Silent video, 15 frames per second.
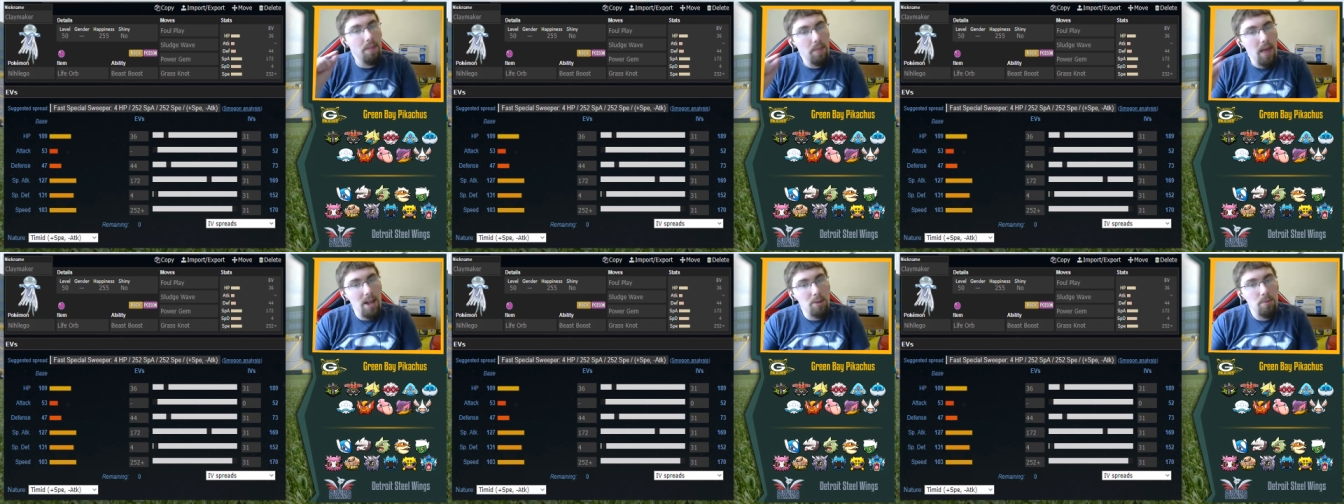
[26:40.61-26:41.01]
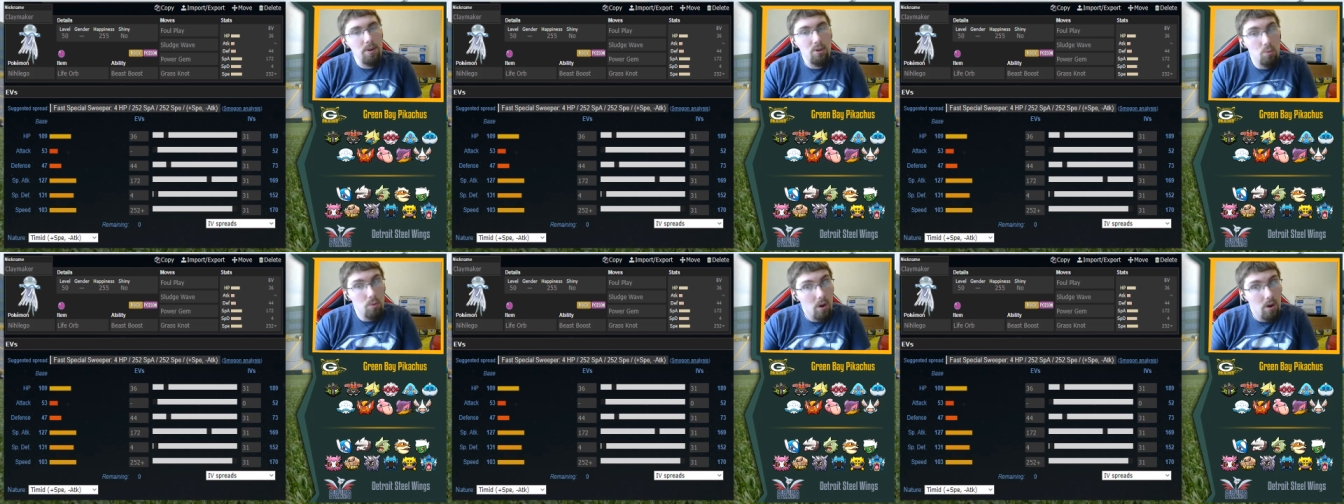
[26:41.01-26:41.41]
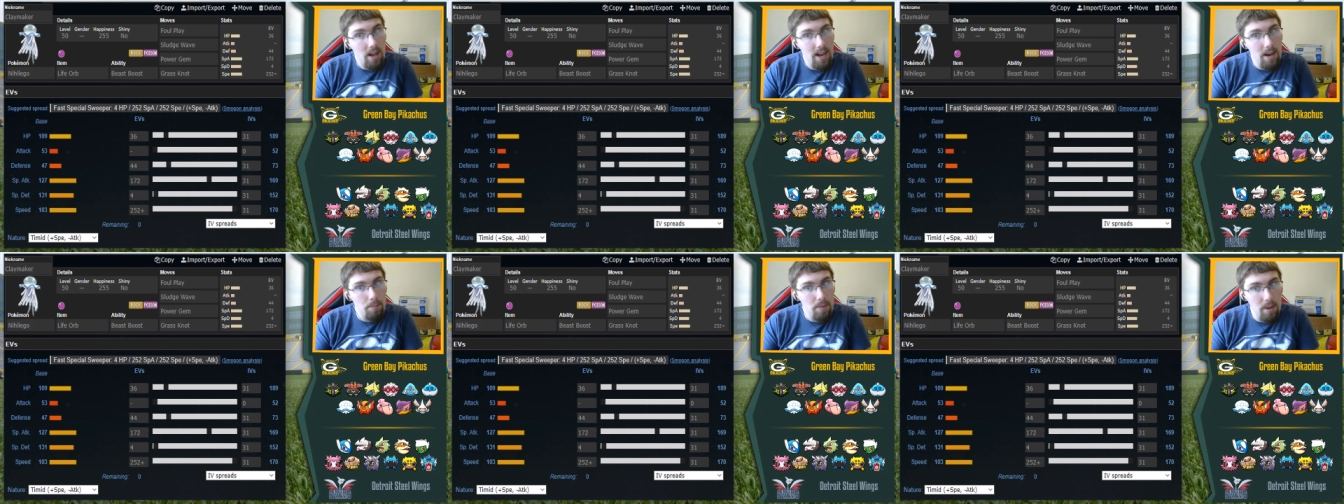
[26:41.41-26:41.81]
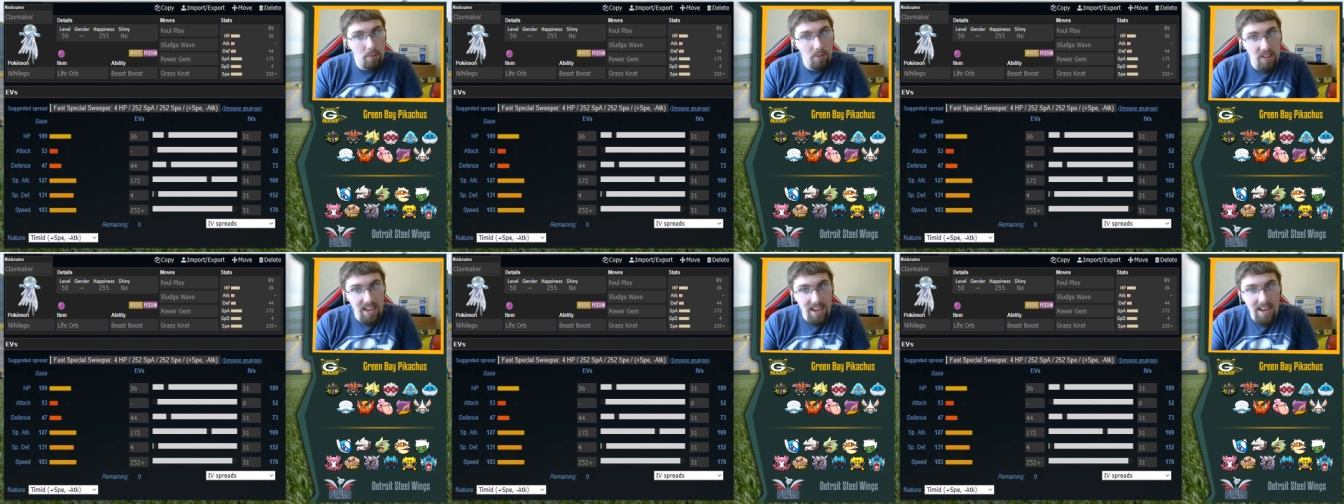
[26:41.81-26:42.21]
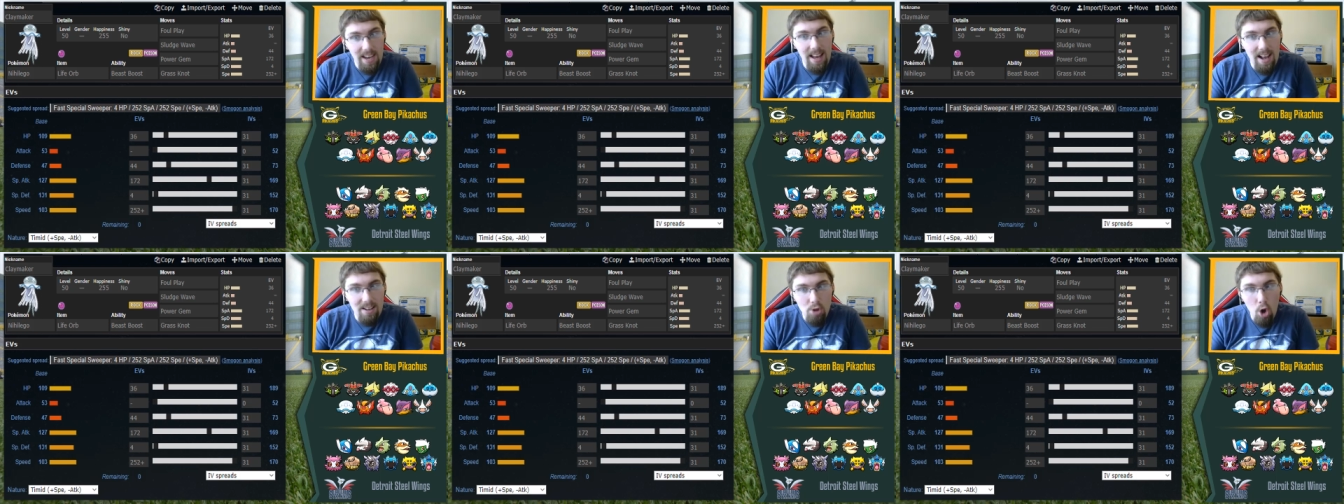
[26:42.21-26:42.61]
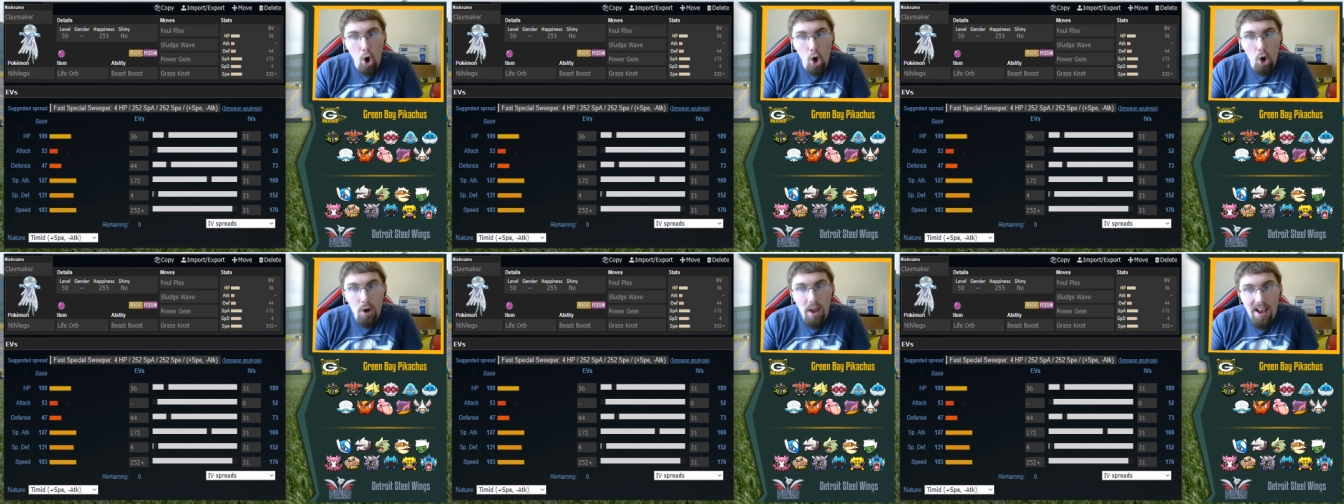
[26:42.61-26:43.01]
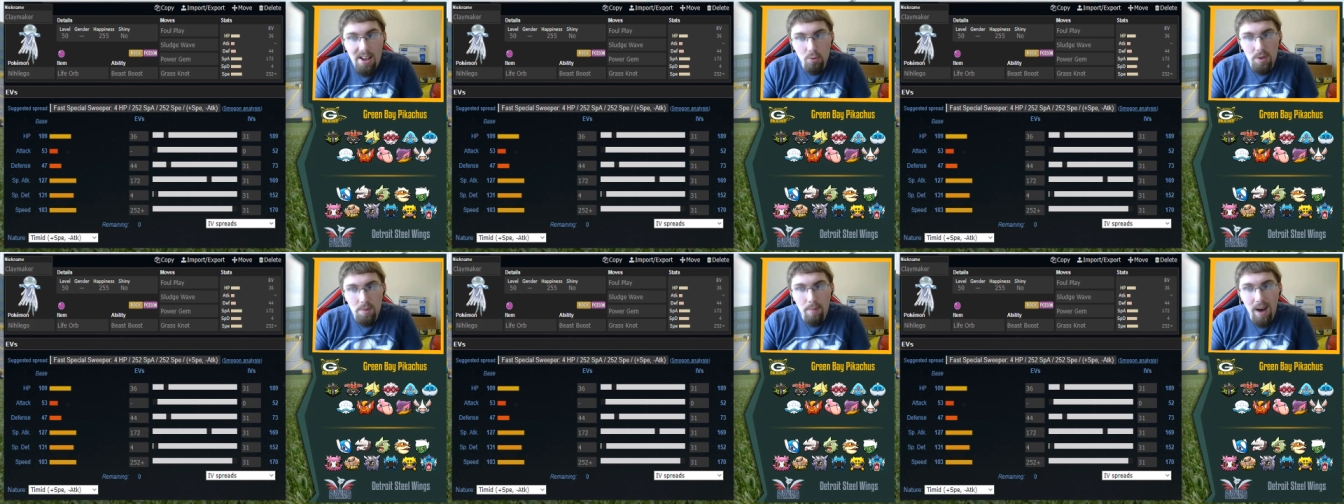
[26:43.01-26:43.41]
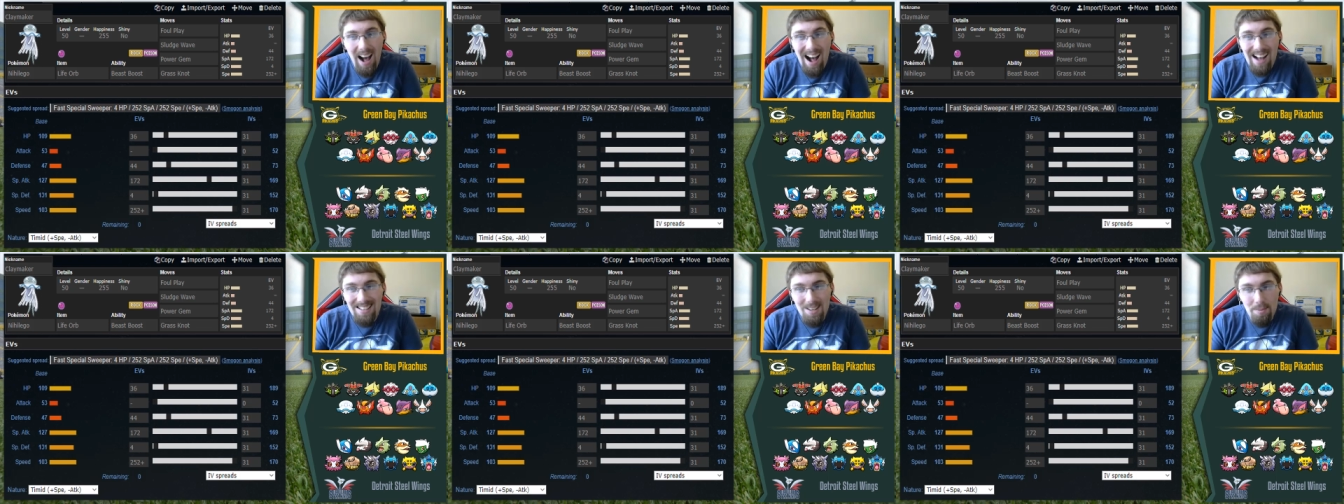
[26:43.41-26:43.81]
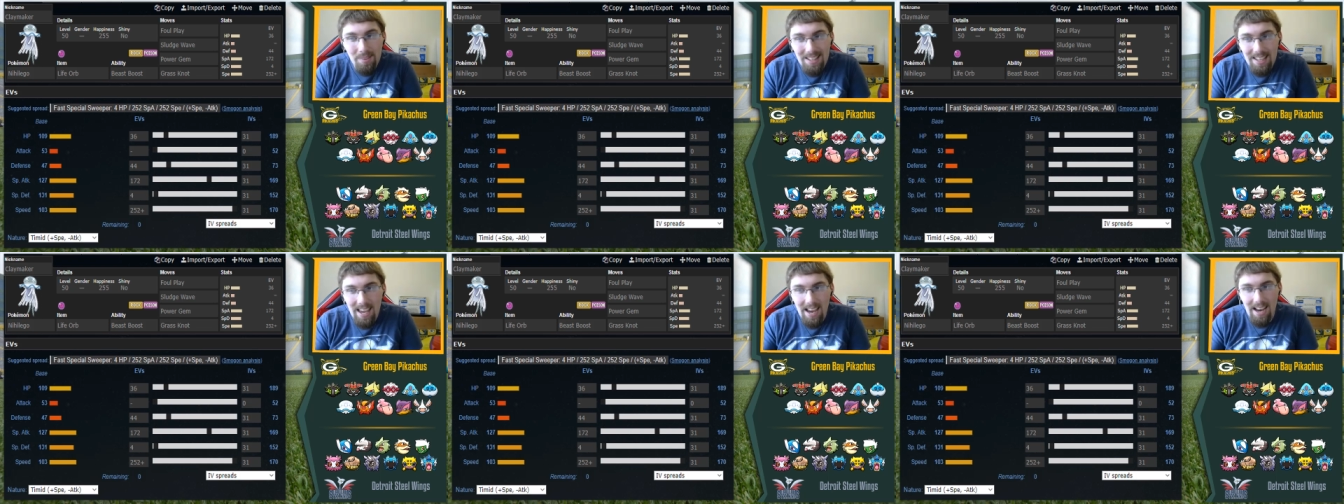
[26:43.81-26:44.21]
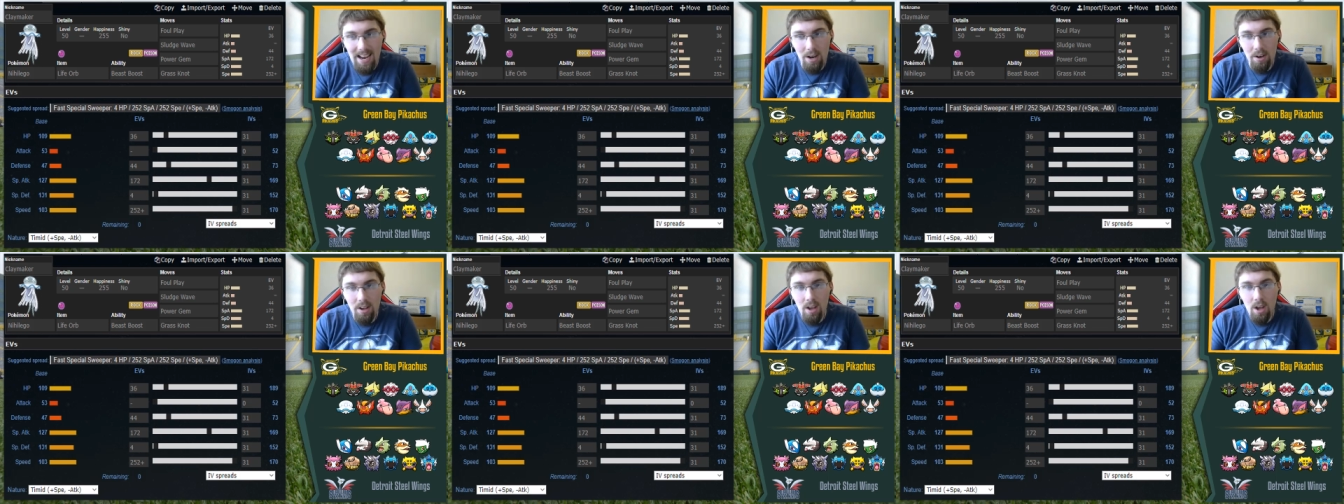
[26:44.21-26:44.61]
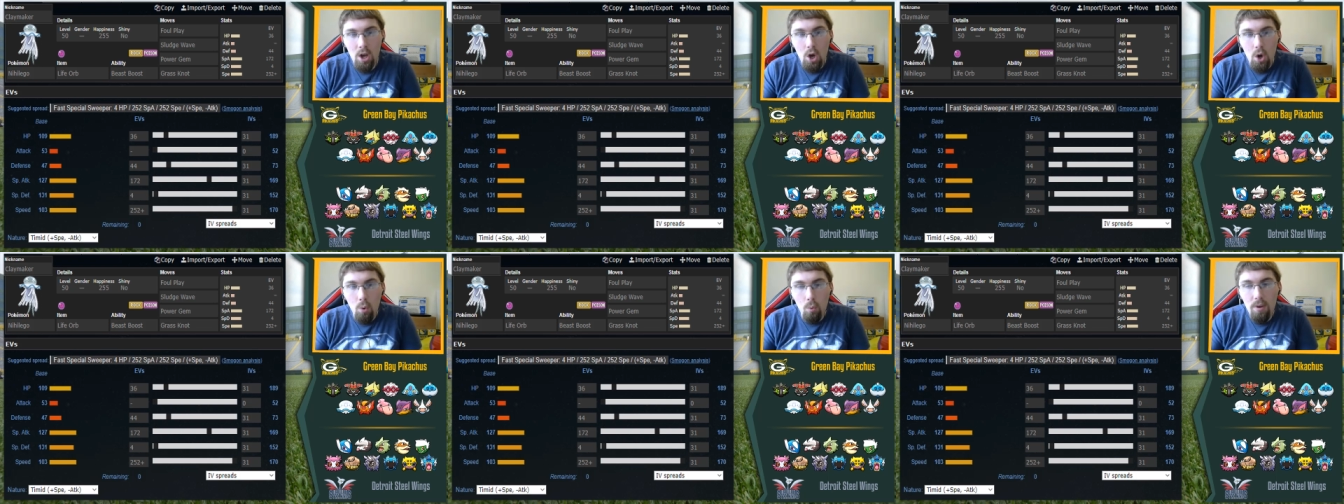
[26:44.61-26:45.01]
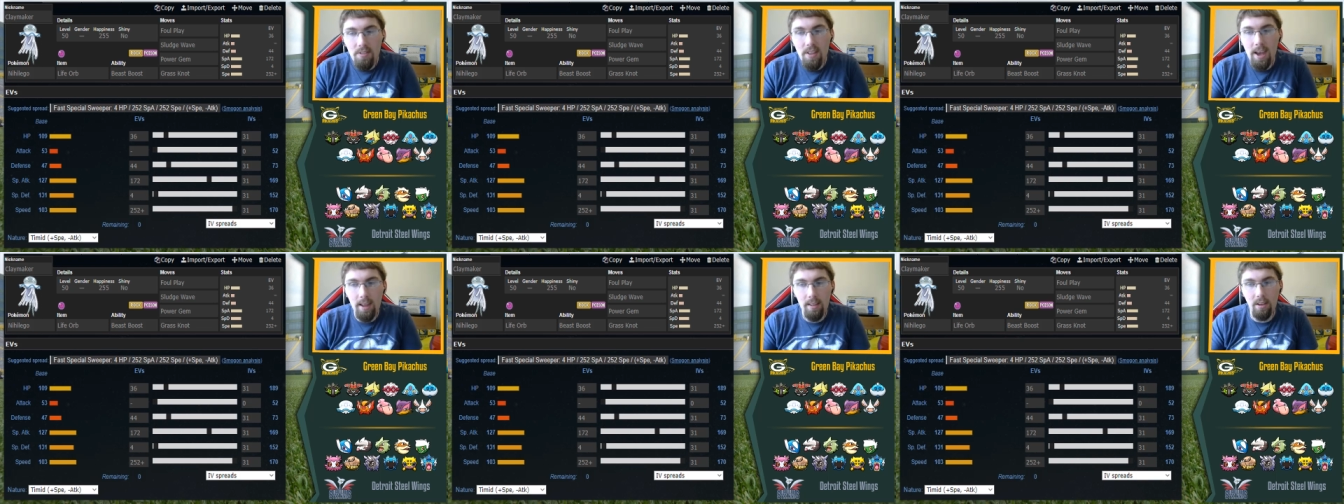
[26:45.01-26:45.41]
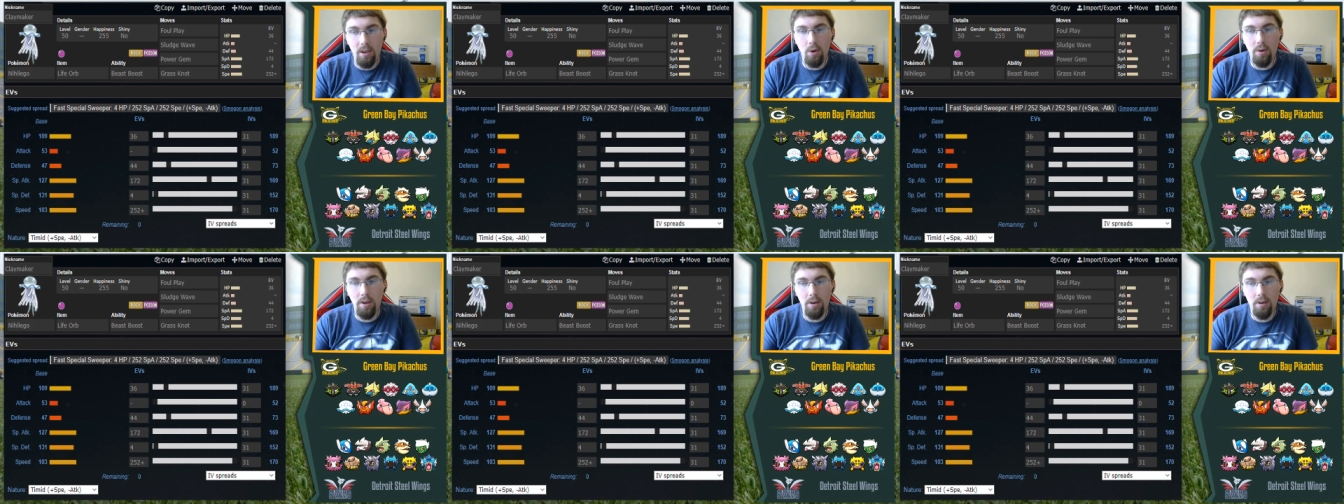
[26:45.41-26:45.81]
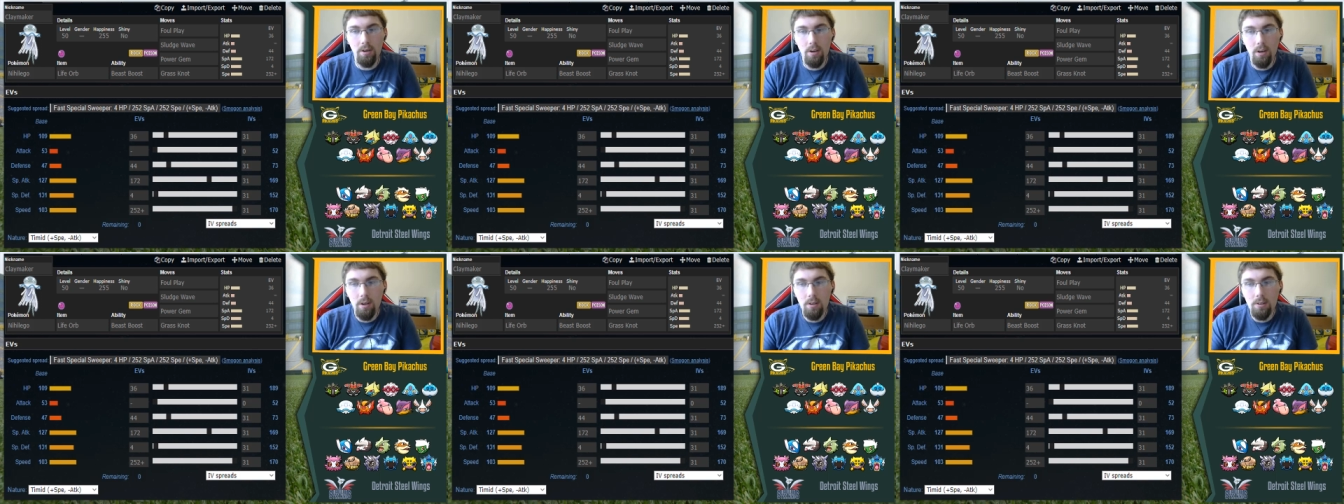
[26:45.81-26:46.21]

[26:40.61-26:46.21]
and that's because we want to hit, be able to hit as hard as we possibly can with Nihilego here.